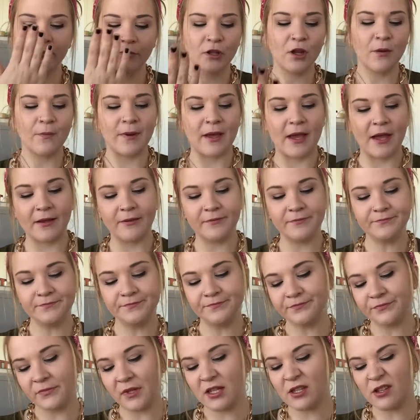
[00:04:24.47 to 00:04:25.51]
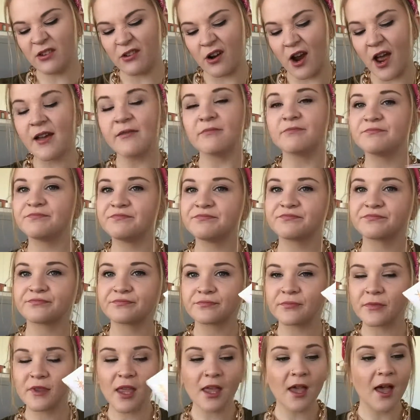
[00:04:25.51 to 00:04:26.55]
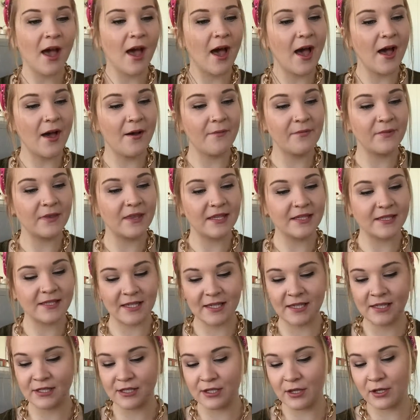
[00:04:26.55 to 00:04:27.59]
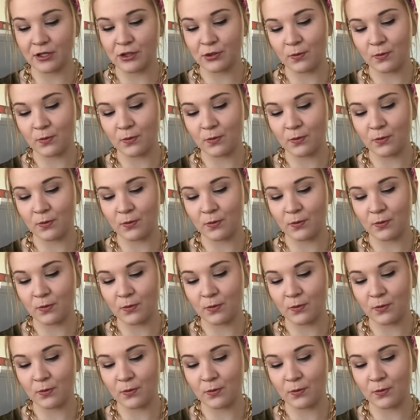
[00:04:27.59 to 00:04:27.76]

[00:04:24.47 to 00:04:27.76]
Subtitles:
Not bad. It's all right. This is